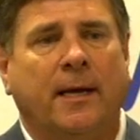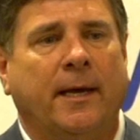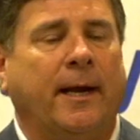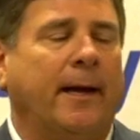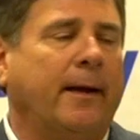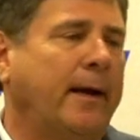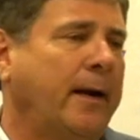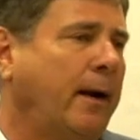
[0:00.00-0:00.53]
And
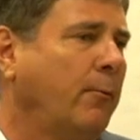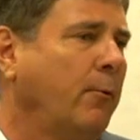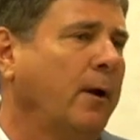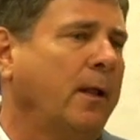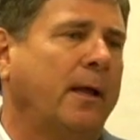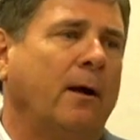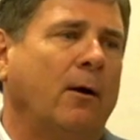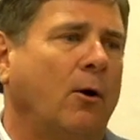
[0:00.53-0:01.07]
I
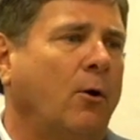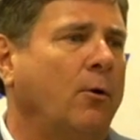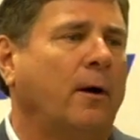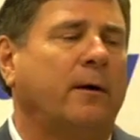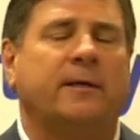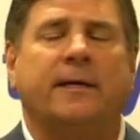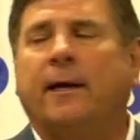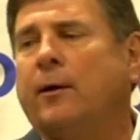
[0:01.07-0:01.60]
really owe
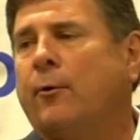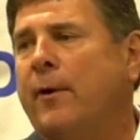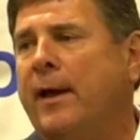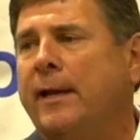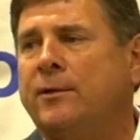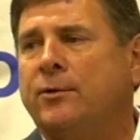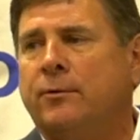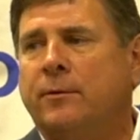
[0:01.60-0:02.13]
a debt of
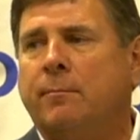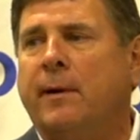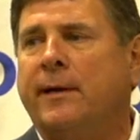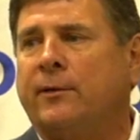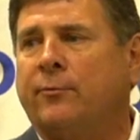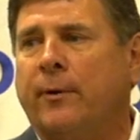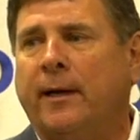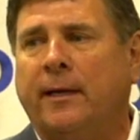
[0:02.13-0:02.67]
gratitude to
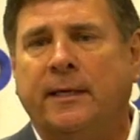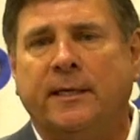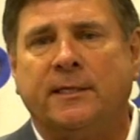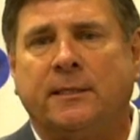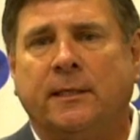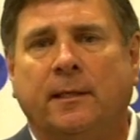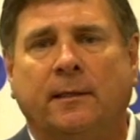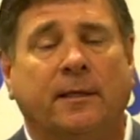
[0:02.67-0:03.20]
Mike
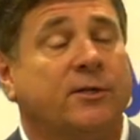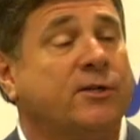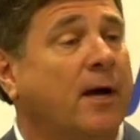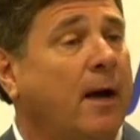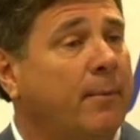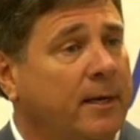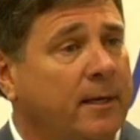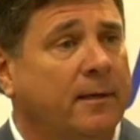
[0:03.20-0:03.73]
Tranghese and the
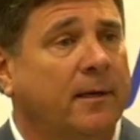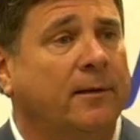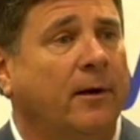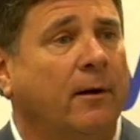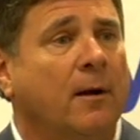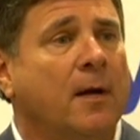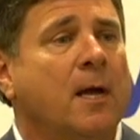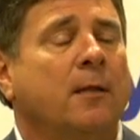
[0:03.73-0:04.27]
job he did
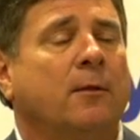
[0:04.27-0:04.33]
there.